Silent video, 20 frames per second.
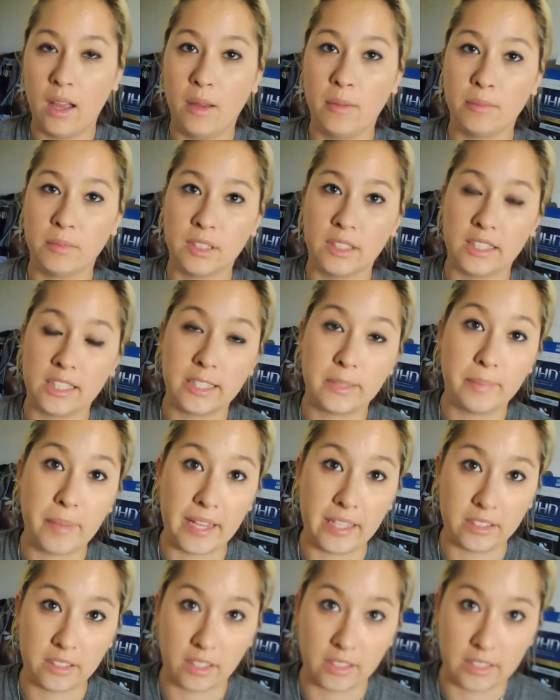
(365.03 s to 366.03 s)
I'm going to
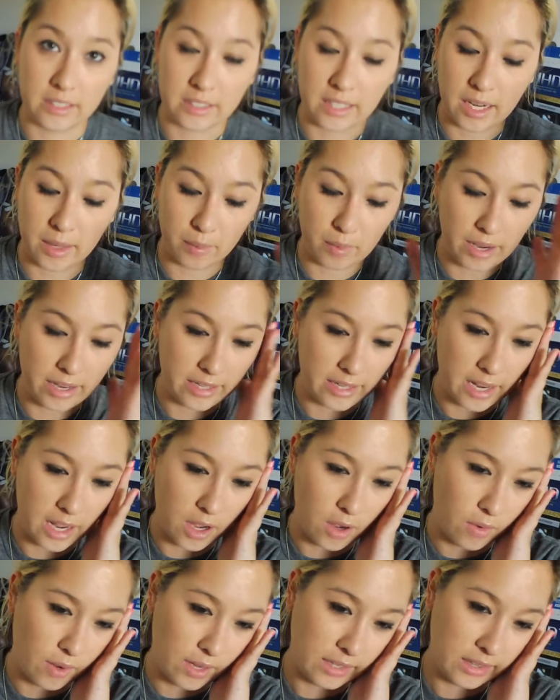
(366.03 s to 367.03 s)
space on his name right
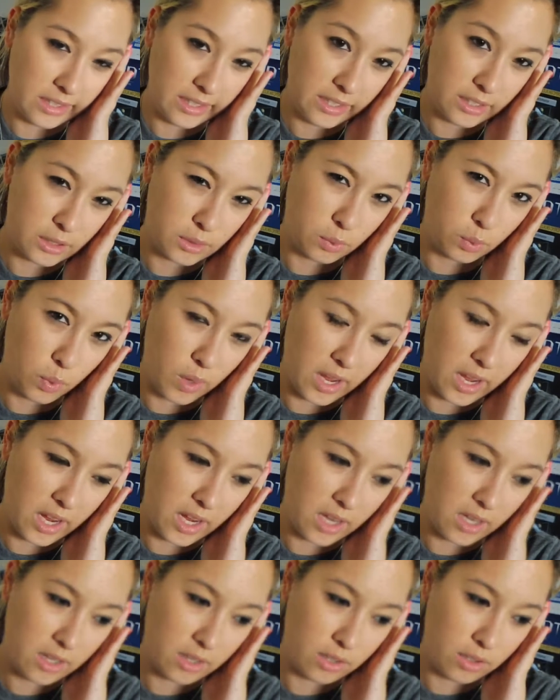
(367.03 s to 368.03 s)
now. I think it's
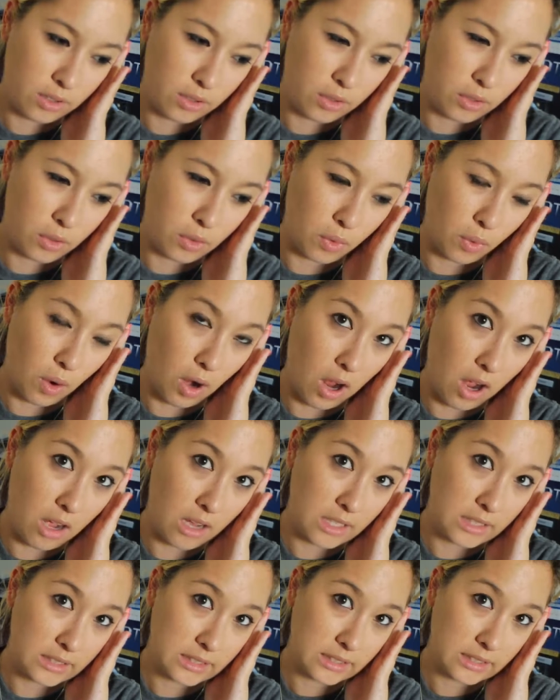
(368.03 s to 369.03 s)
Wayne
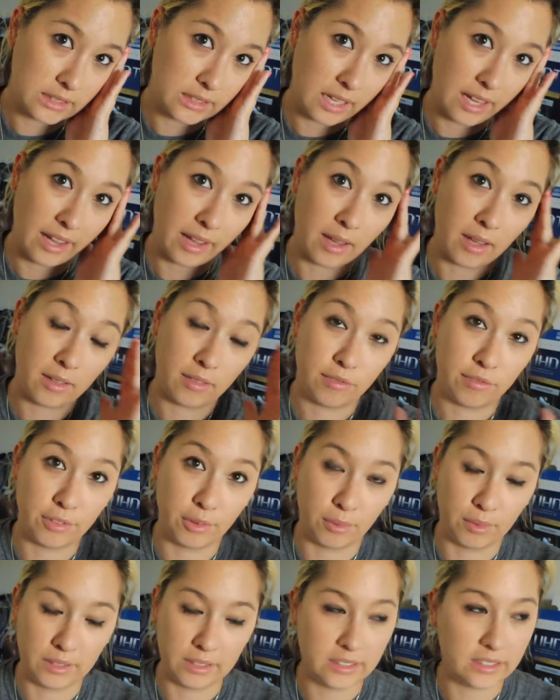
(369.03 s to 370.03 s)
Gross. I
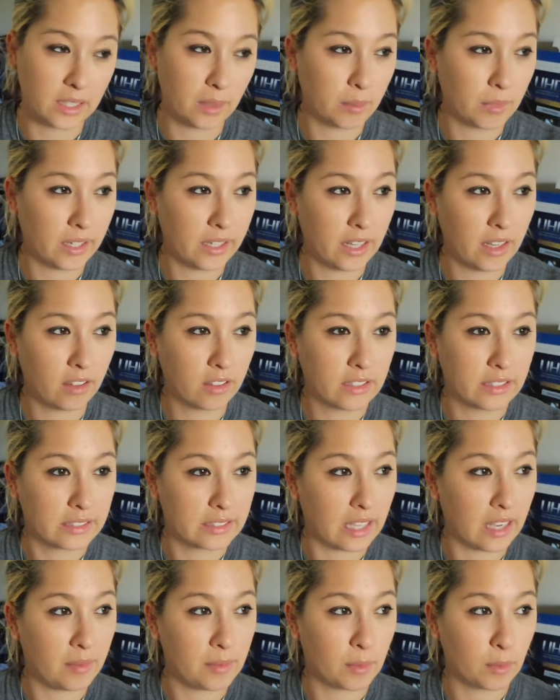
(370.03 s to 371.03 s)
feel really dumb right now
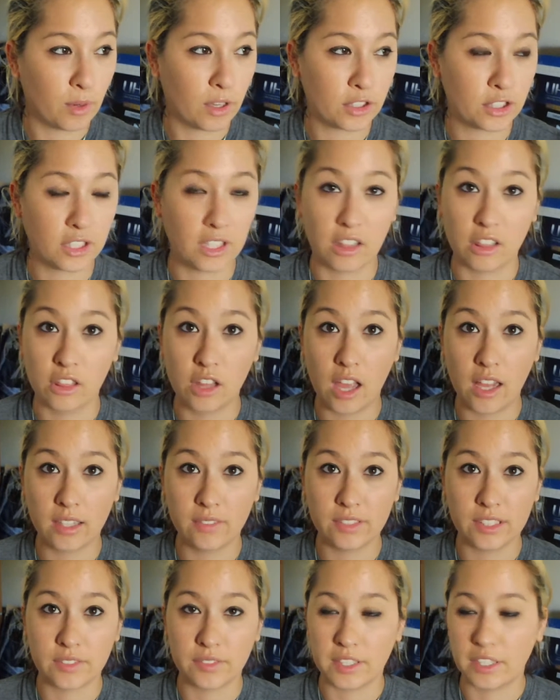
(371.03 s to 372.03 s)
because I've been watching a lot
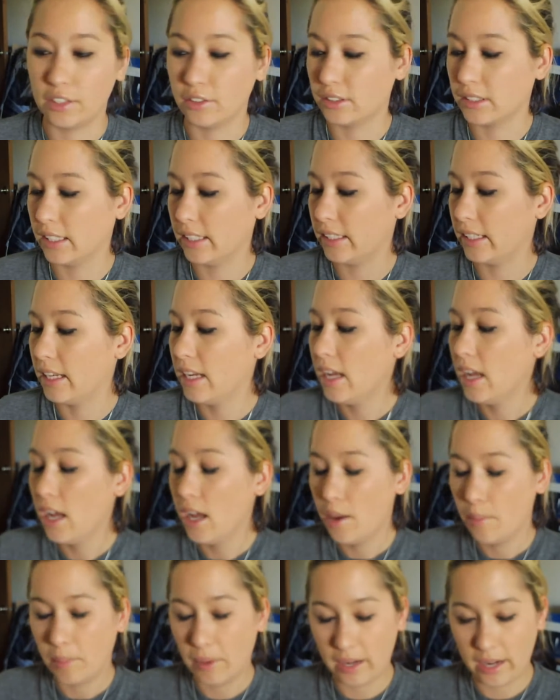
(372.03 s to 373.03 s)
of his videos lately.
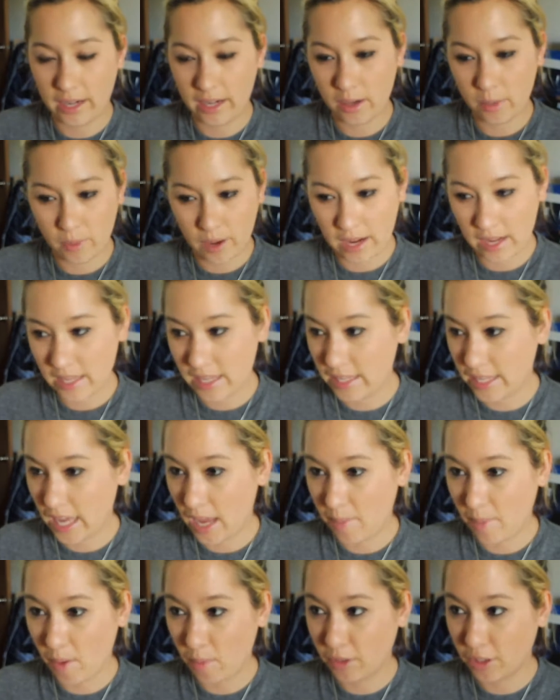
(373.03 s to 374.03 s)
But anyway, he
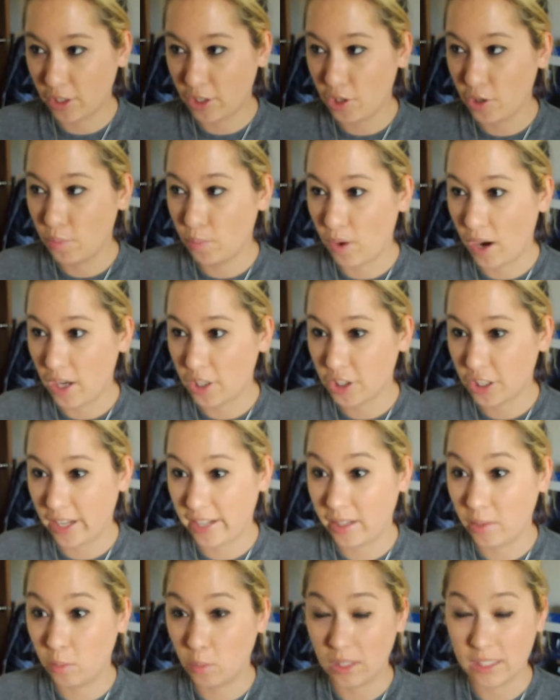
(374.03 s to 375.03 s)
came out with a new brush
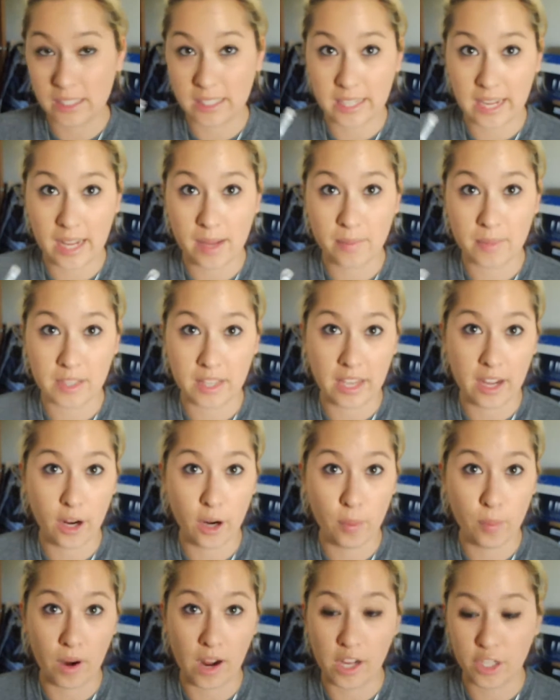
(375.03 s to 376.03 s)
and it was named the
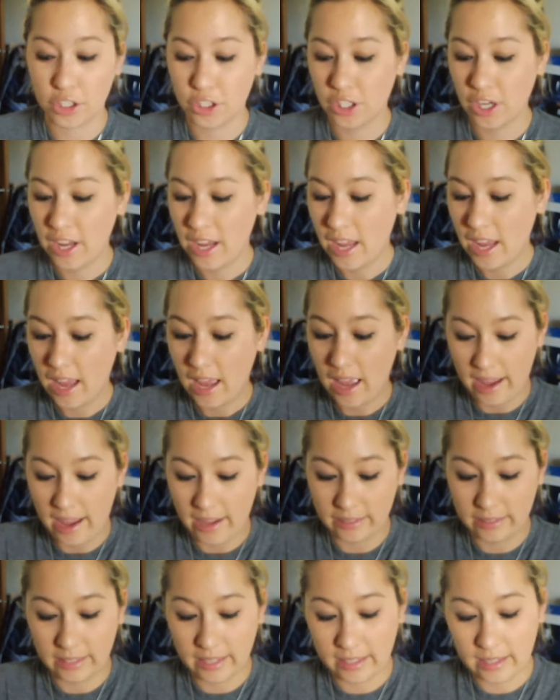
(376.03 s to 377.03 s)
Airbrush.
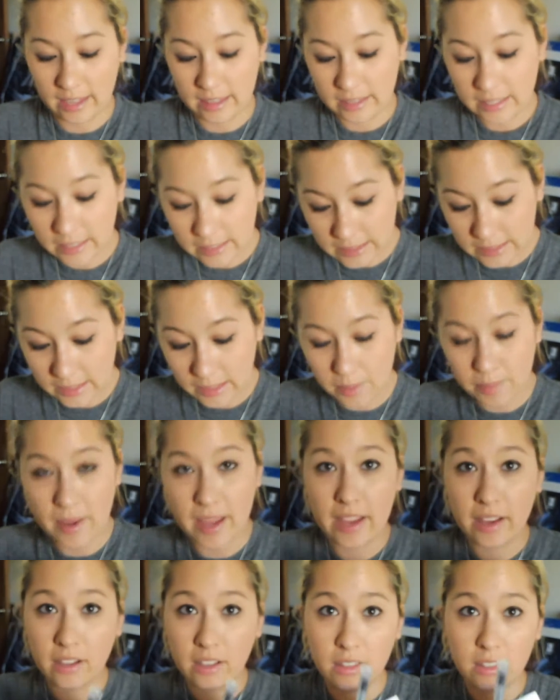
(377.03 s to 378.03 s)
And then I got this in the
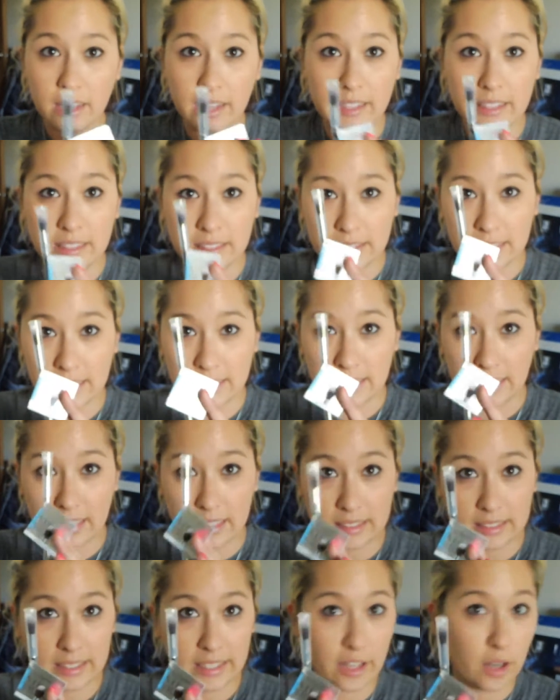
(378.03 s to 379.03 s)
mail and it says
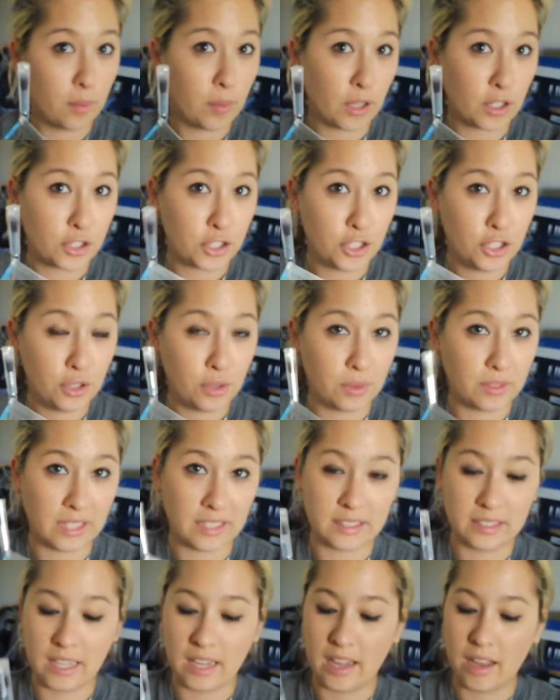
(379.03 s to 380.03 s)
that it's an airbrush too,
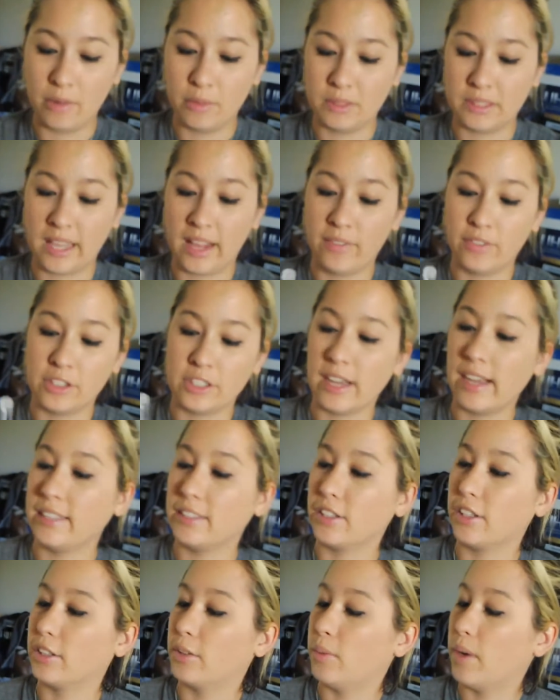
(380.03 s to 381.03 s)
and that's not how it was
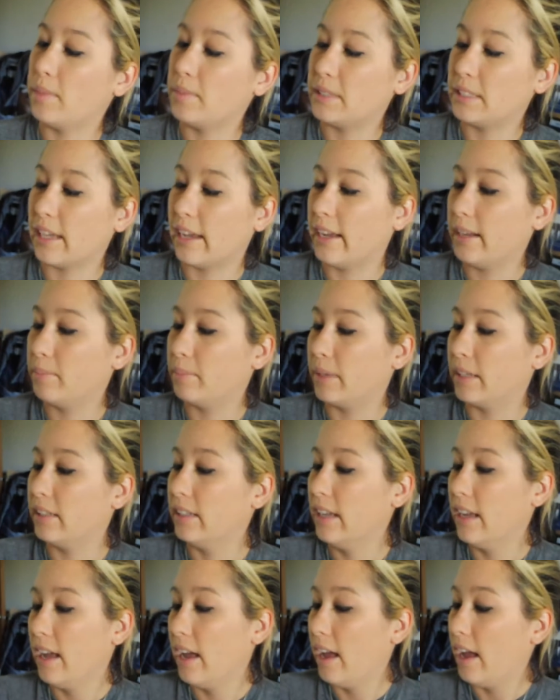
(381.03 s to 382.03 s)
advertised on the website.
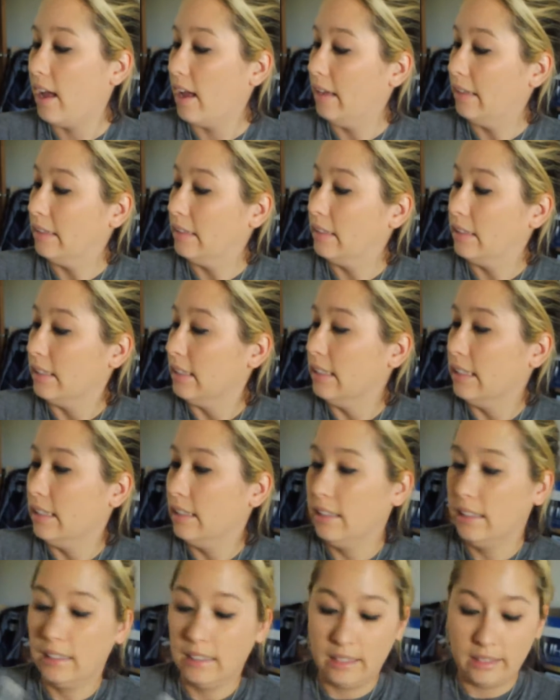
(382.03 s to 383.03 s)
But
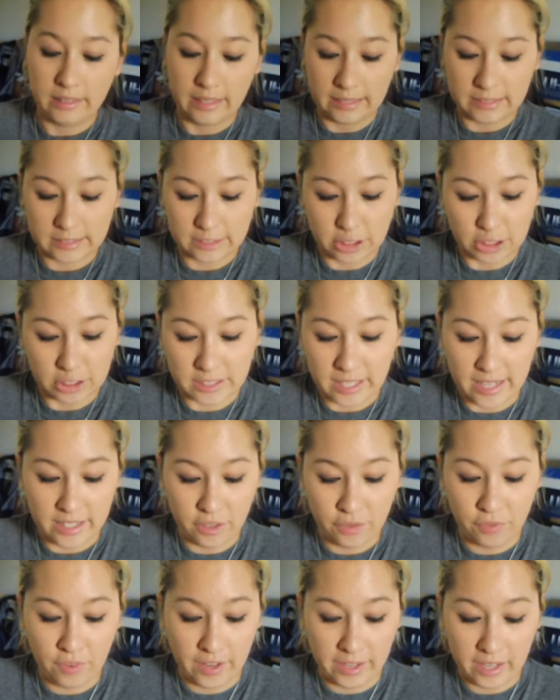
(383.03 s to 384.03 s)
that's just
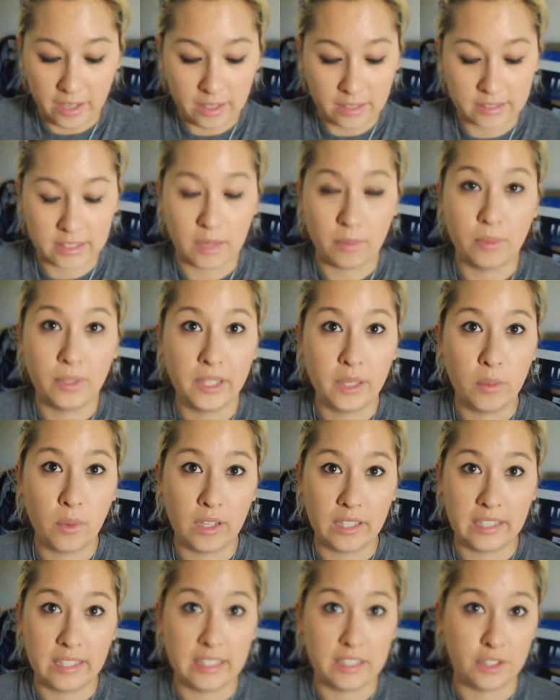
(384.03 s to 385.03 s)
kind of funny because I really
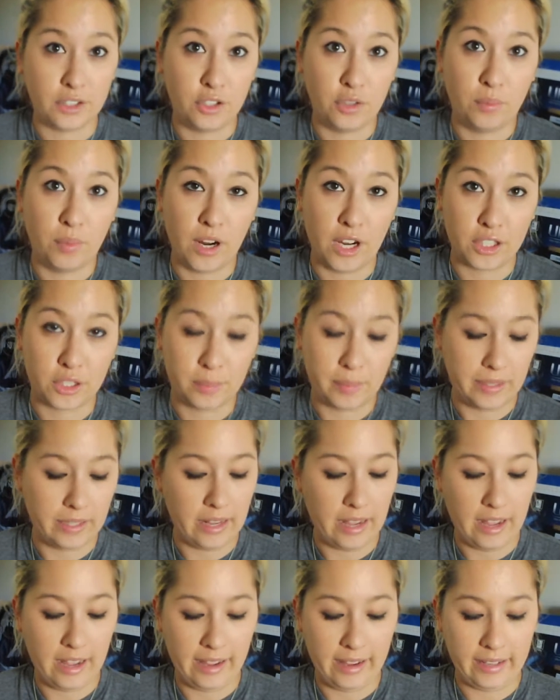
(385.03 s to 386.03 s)
wanted his new brush,
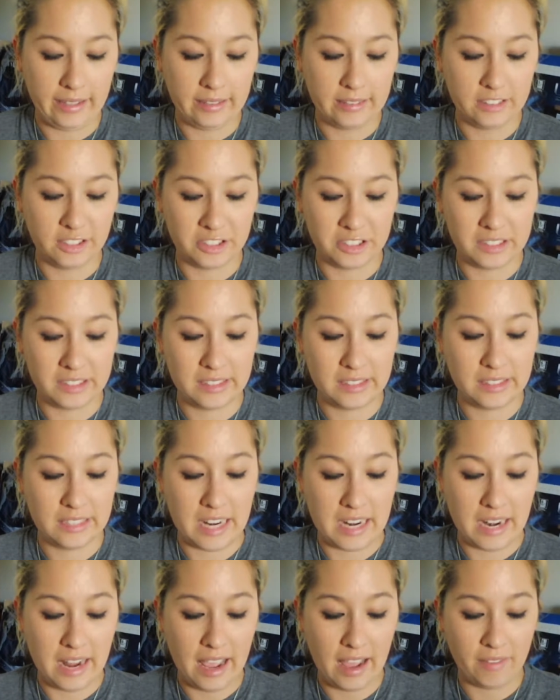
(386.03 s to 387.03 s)
but I just
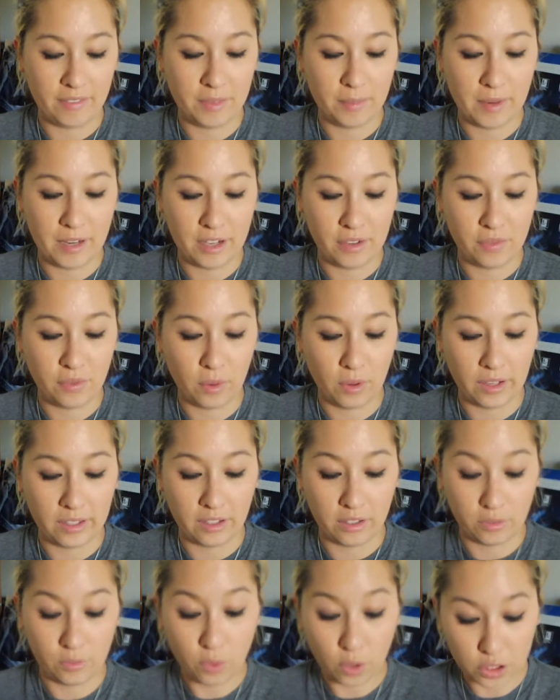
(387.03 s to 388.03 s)
didn't have the money for
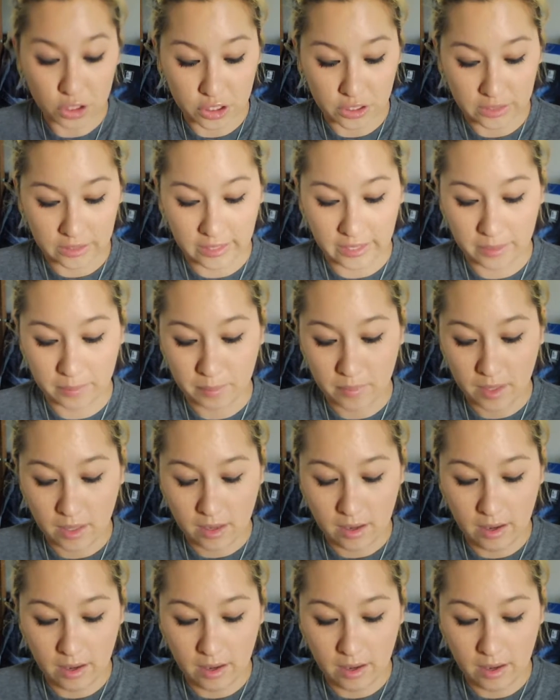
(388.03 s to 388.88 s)
it, unfortunately.